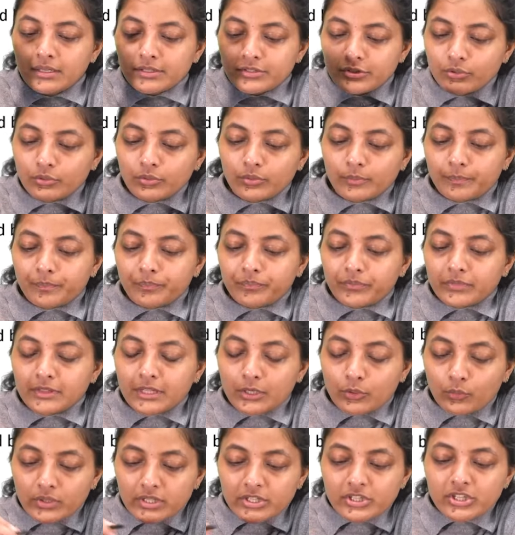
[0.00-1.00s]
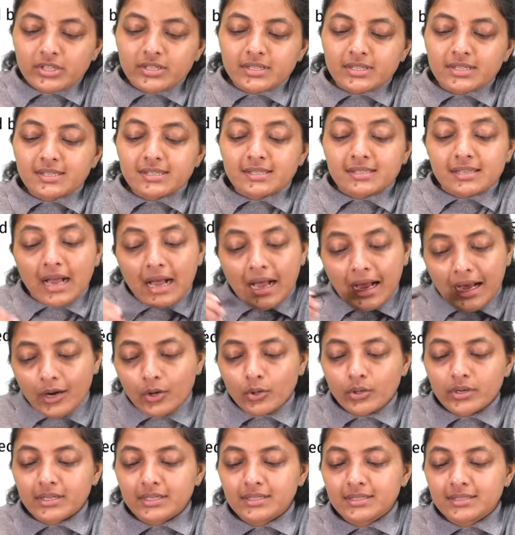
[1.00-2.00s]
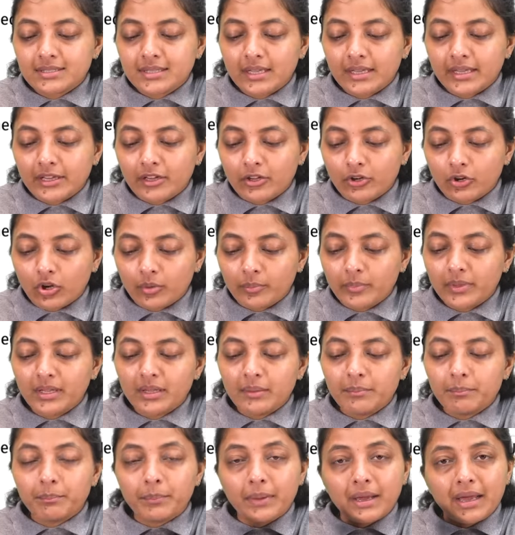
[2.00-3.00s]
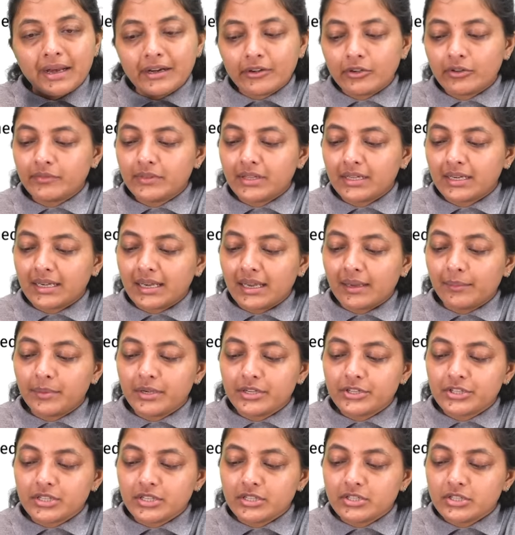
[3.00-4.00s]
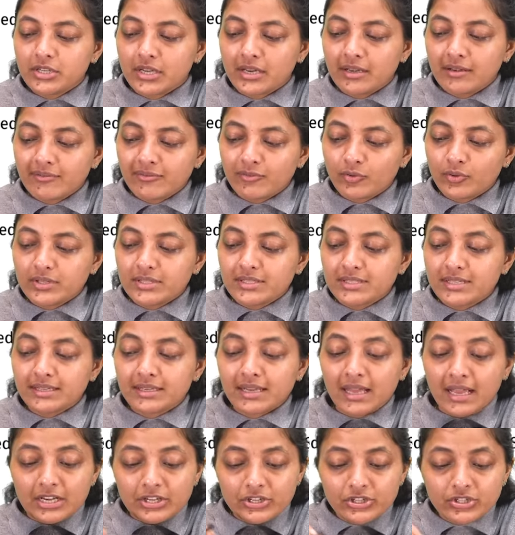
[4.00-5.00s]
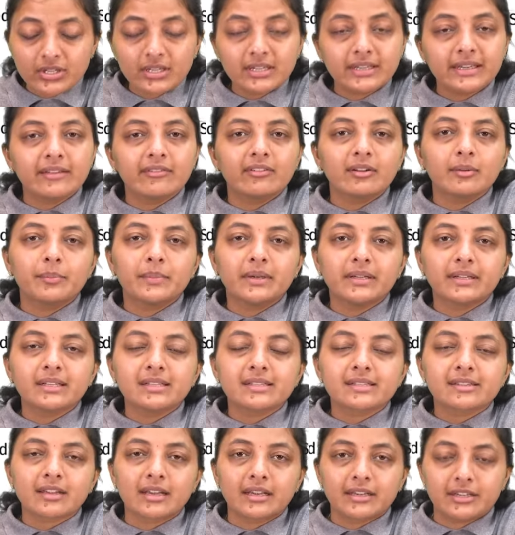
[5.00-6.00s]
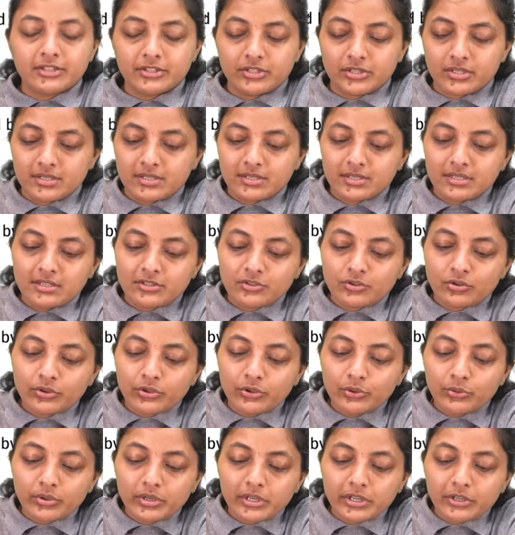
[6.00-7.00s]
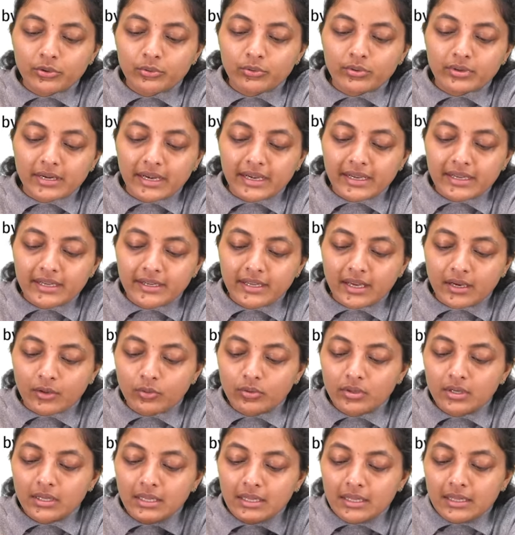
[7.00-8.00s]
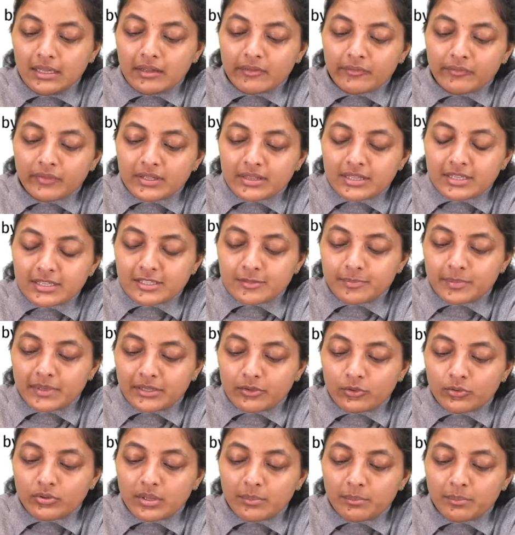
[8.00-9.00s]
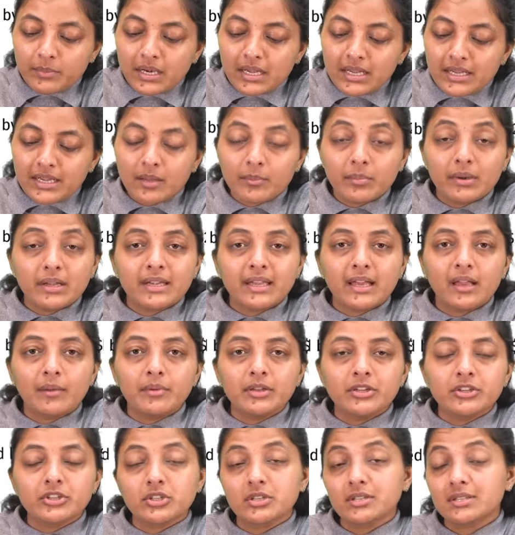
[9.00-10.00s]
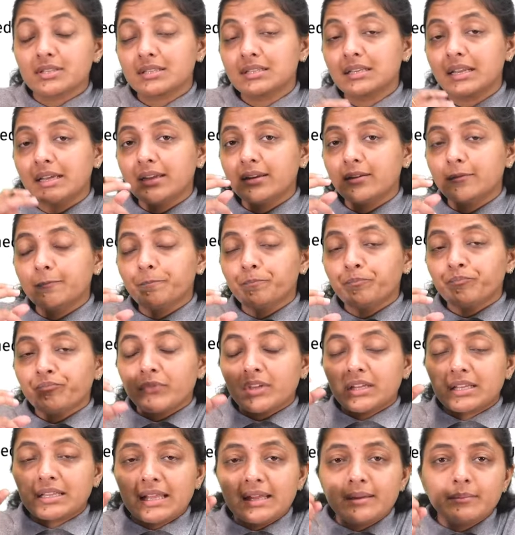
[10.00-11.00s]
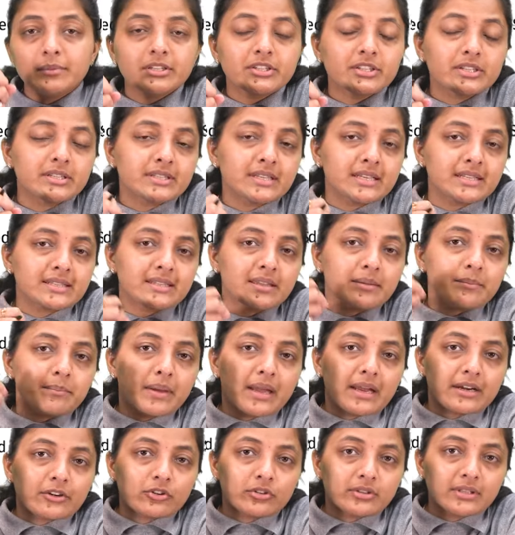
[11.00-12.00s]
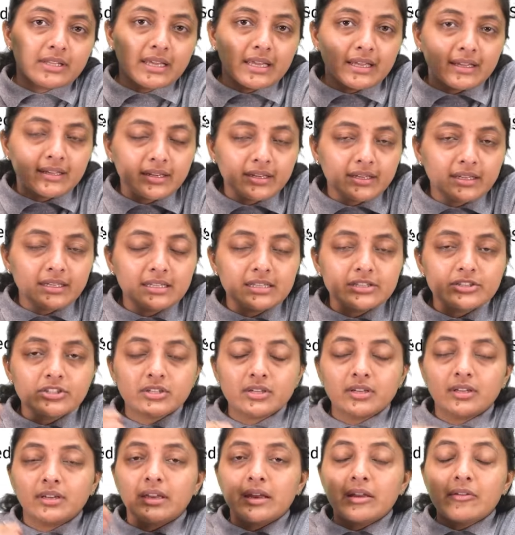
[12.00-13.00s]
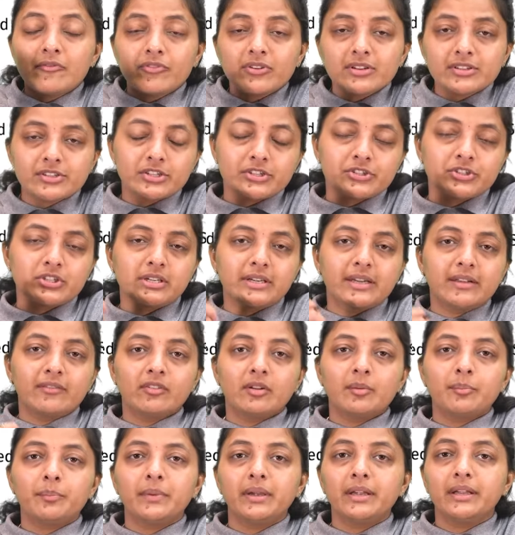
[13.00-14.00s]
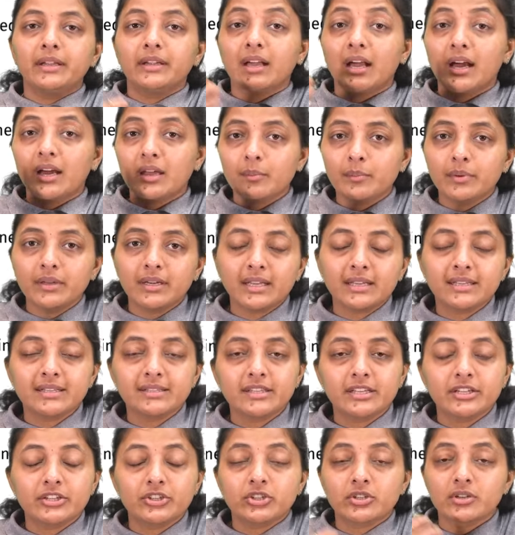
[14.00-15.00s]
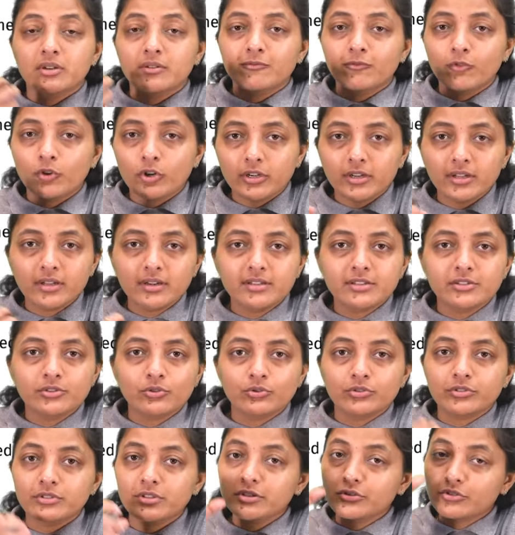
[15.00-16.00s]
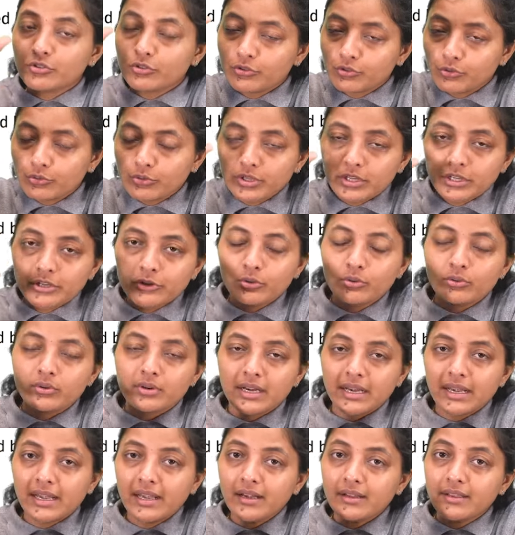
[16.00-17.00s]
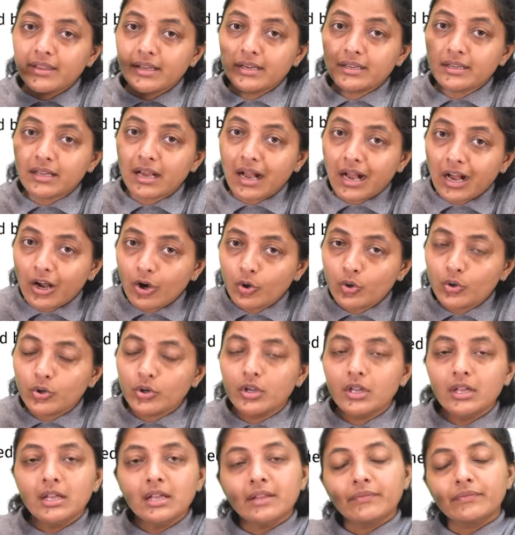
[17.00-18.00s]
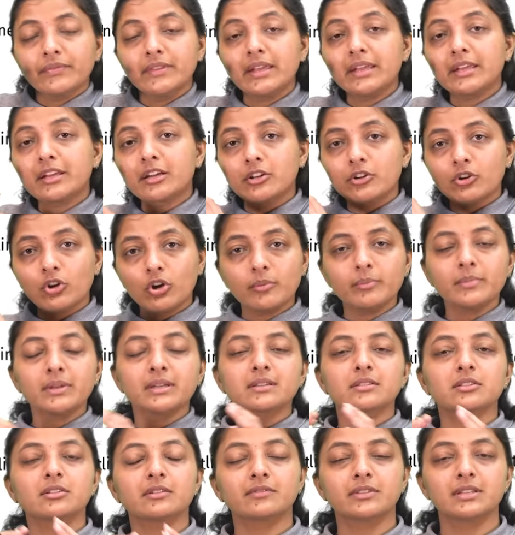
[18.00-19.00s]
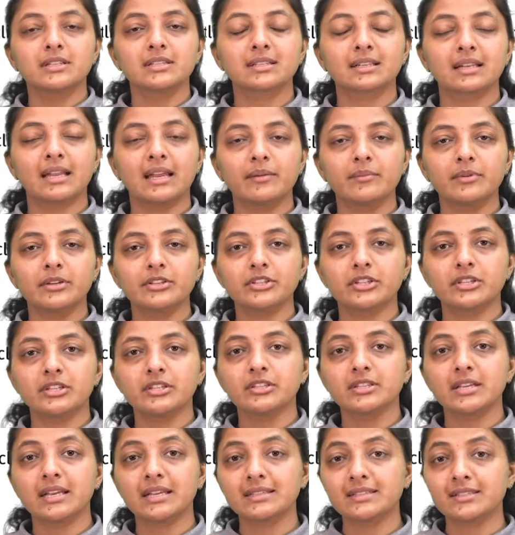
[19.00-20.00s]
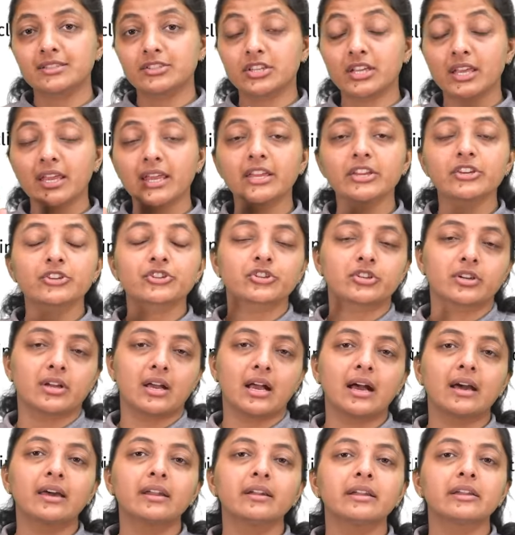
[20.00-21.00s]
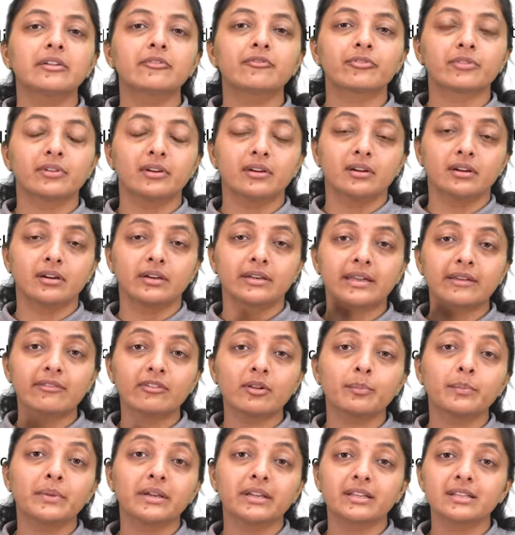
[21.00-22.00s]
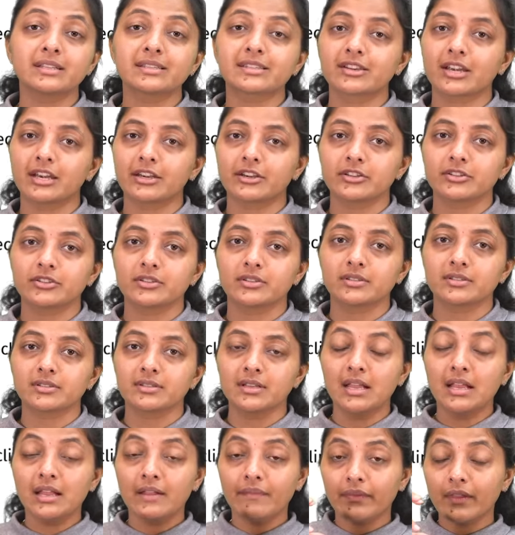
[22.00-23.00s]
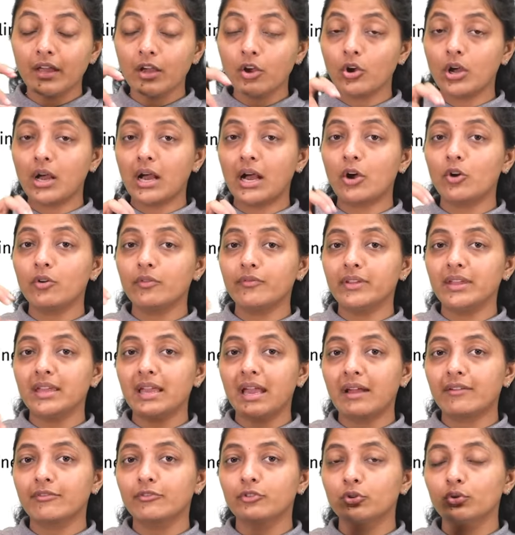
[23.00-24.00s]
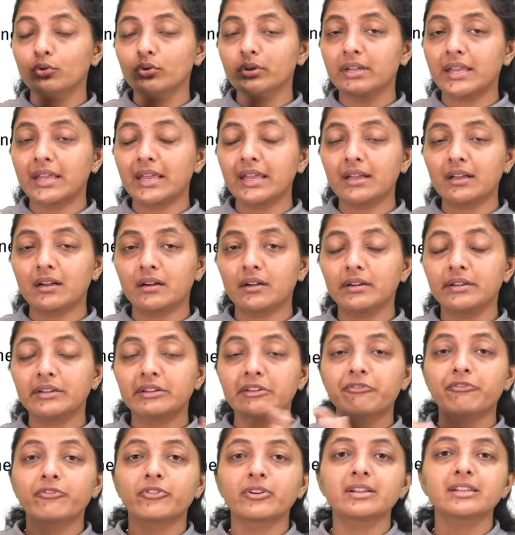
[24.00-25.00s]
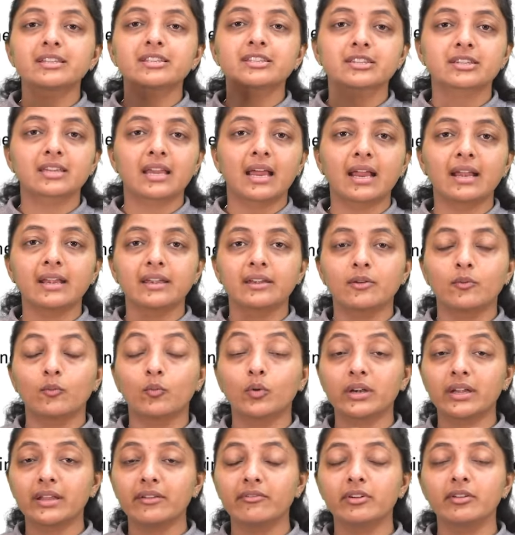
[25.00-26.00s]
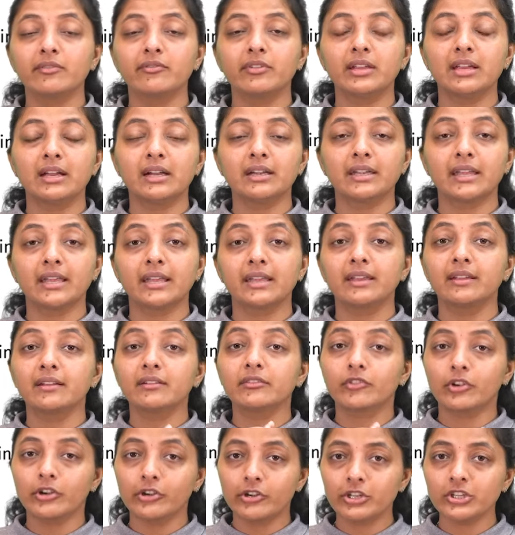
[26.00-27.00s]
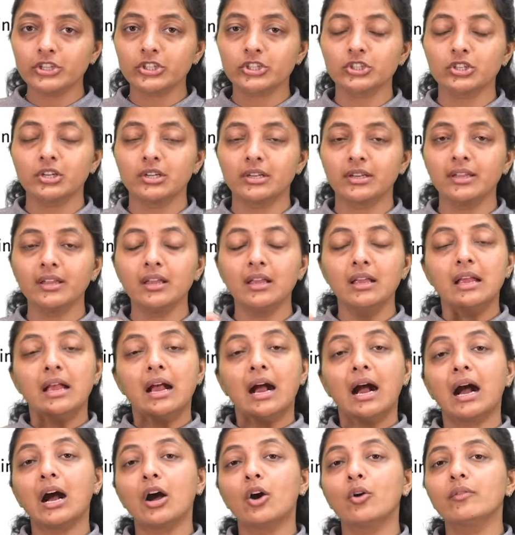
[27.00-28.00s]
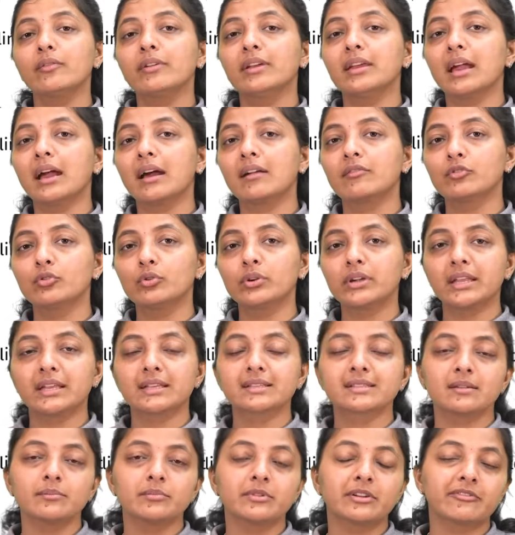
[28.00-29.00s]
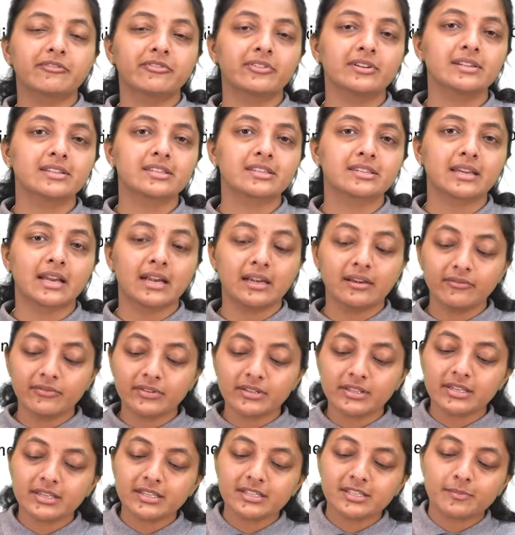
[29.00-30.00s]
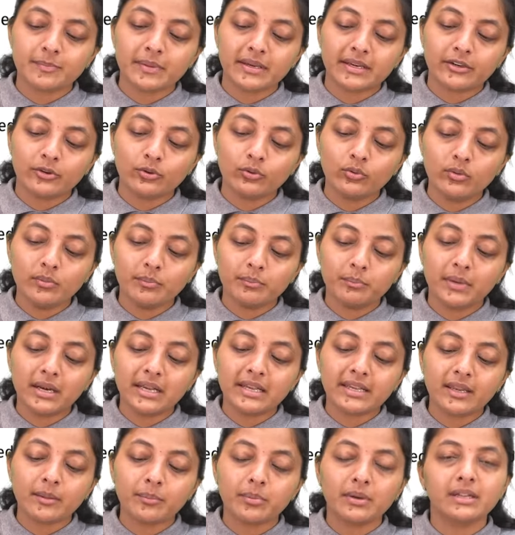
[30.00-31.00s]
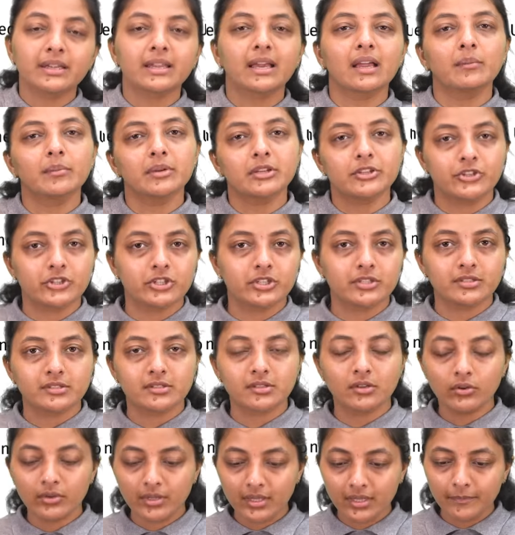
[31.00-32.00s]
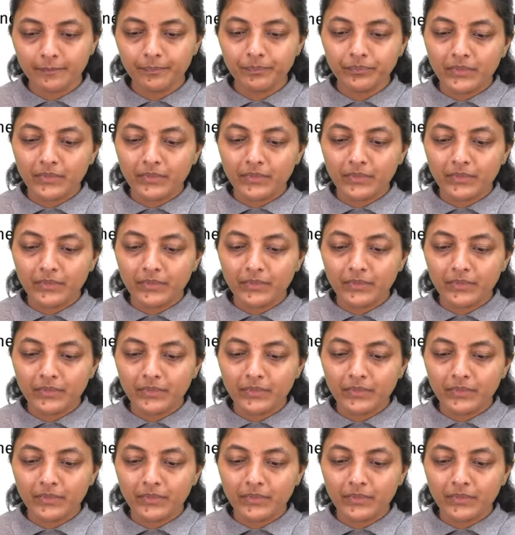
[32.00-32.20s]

So the question is, how does the economic impact of the climate change influence the national developmental strategies? So you need to write down with respect to the multiple dimensions, like climate change has the impact on the agriculture, infrastructural development, urbanization, water resources. So you need to write that how the economics of this climate change has changed our uh, developmental strategies. Now how we have to take a different stand, whatever we are taking traditionally, how we have to take some different stand with respect to multiple dimensions. Okay.